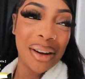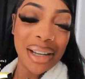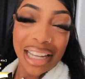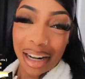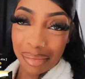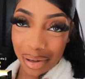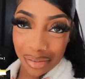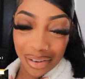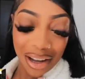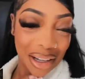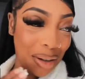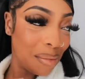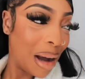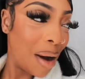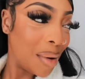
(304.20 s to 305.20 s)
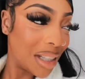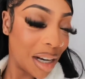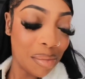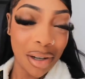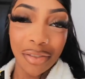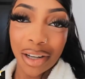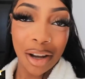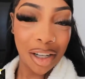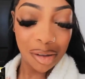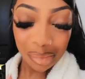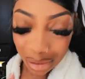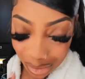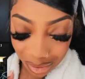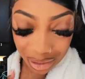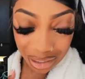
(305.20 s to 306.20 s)
girls out of breath. Y'all know I'm always out of breath and I don't even
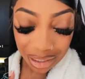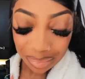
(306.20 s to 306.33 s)
be doing